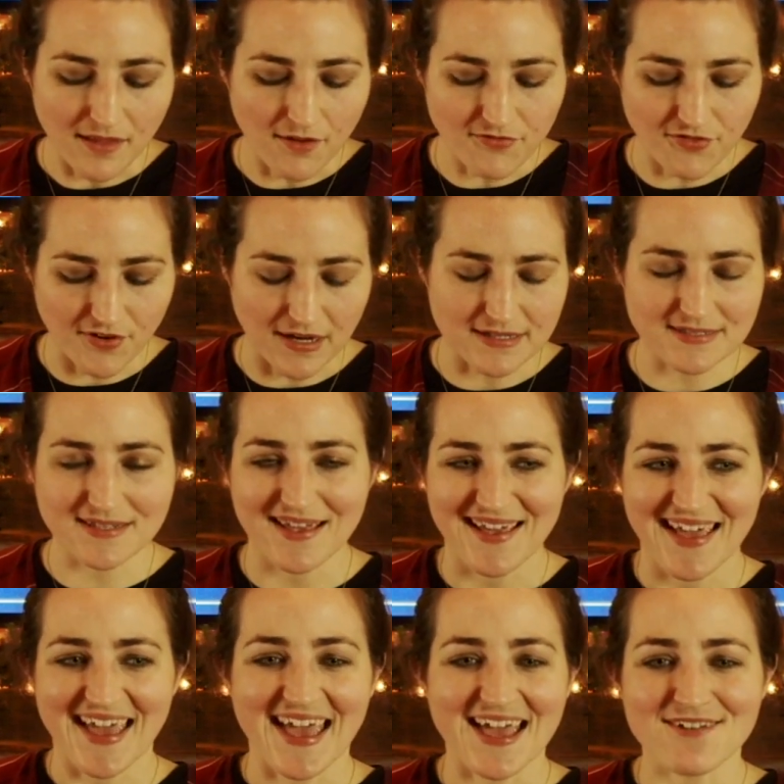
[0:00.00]
love for us.
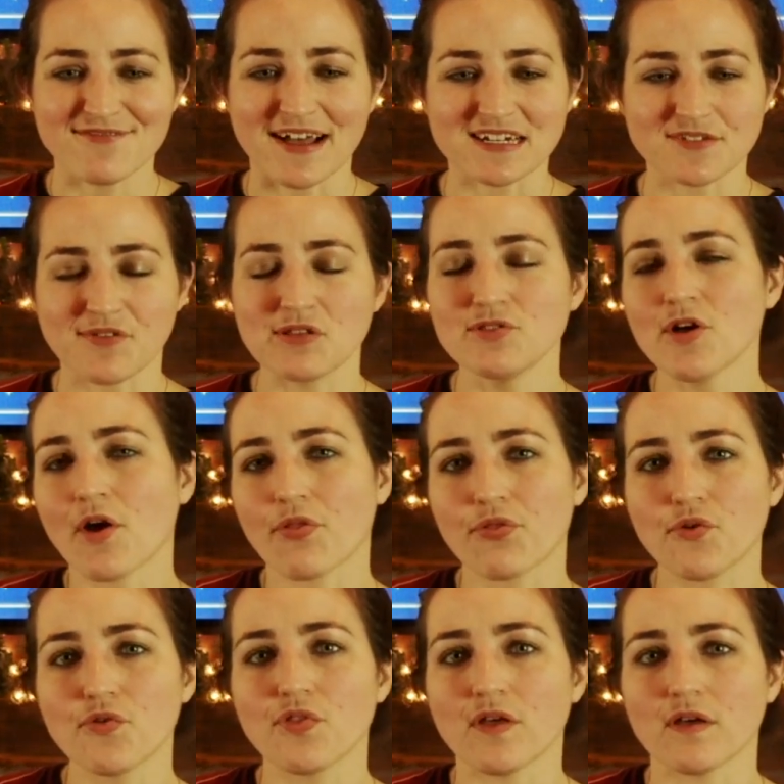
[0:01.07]
In fact, if we look
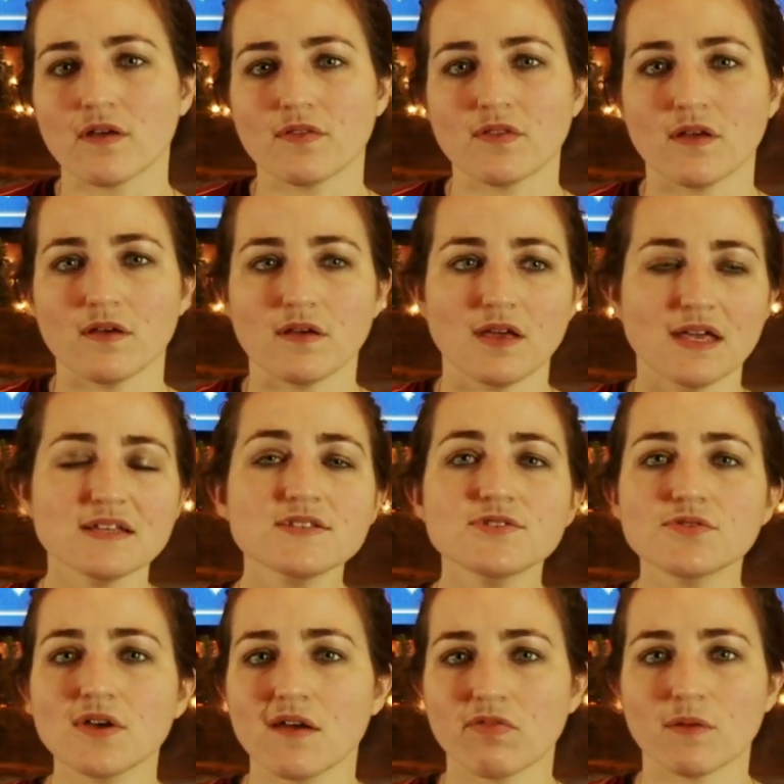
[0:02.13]
through the
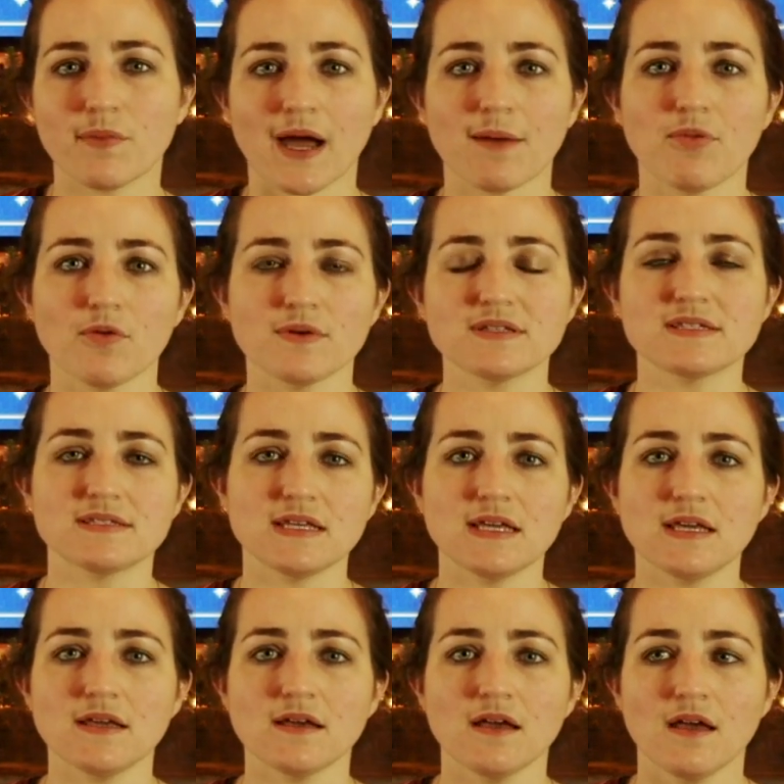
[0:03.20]
history of the Bible, we
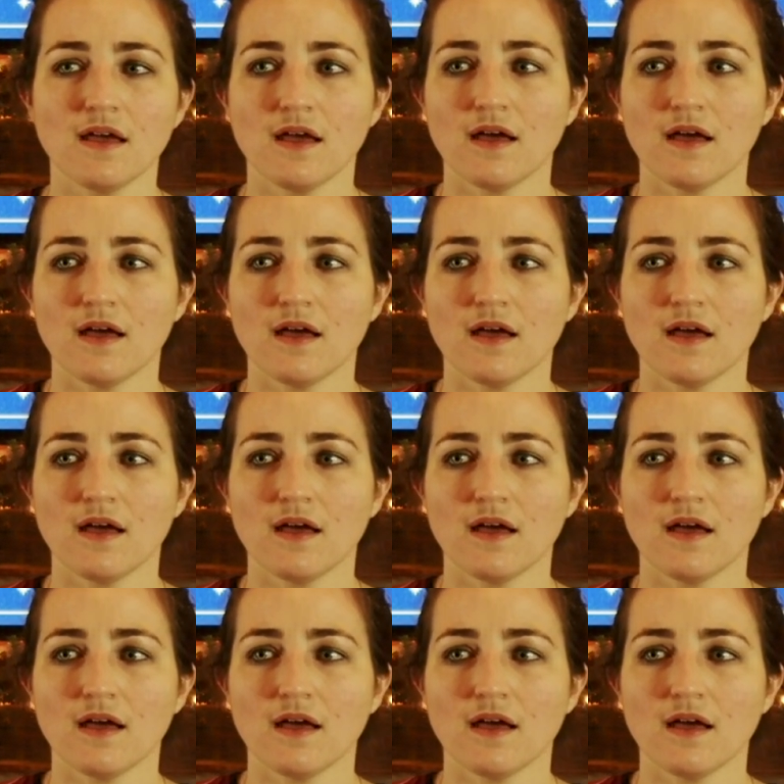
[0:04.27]
see